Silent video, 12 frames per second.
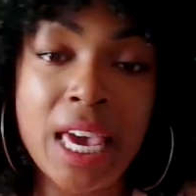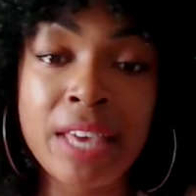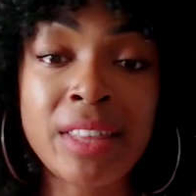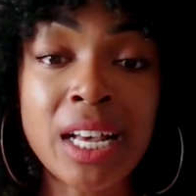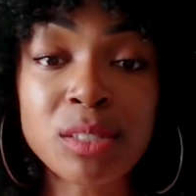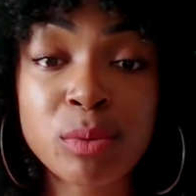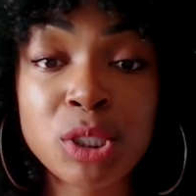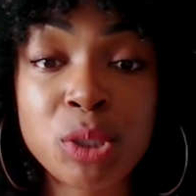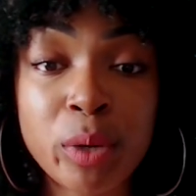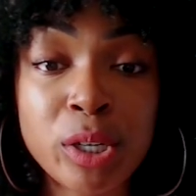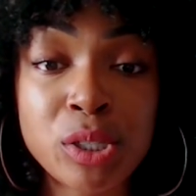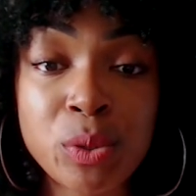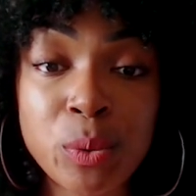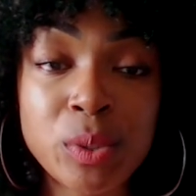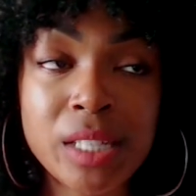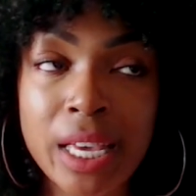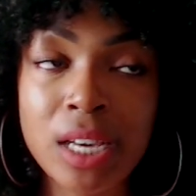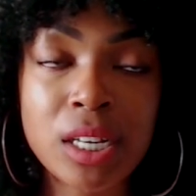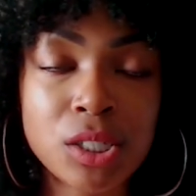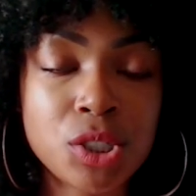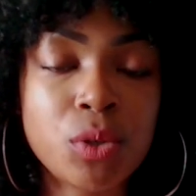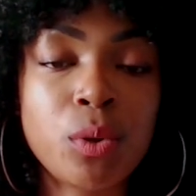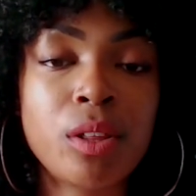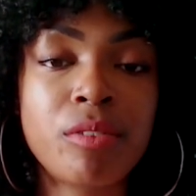If that's what you want to do, take
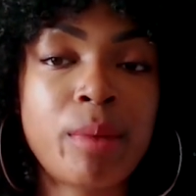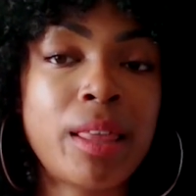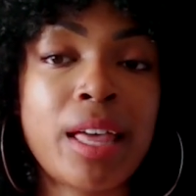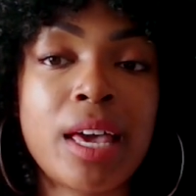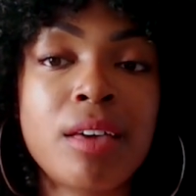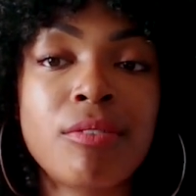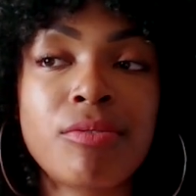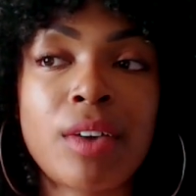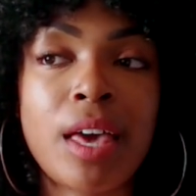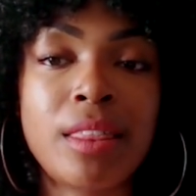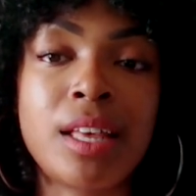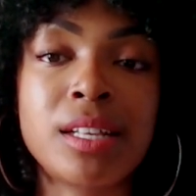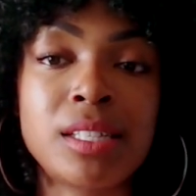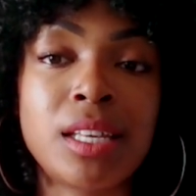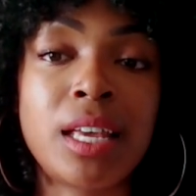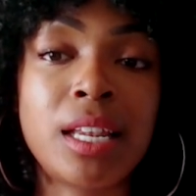control of my life, and that's it.